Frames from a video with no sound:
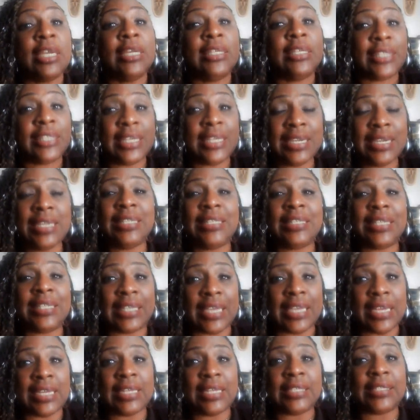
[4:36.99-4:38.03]
she needed to
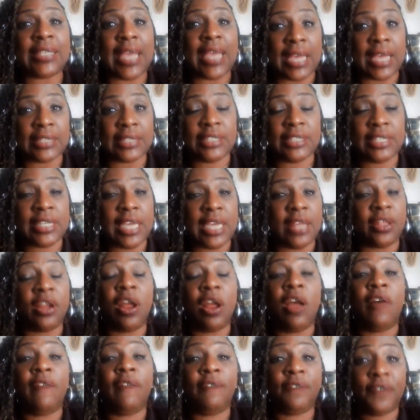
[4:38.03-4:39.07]
get his ass together.
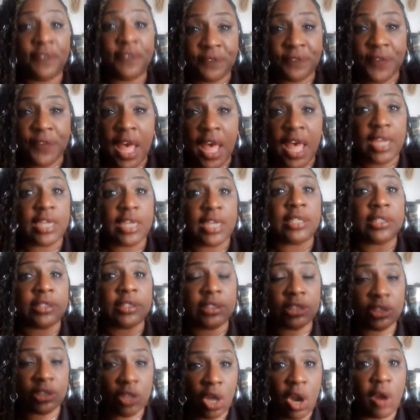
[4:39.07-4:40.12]
Fuck,
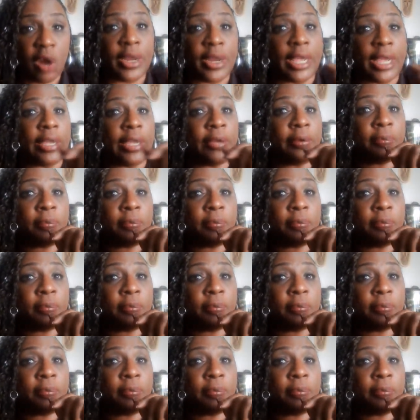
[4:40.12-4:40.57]
sorry.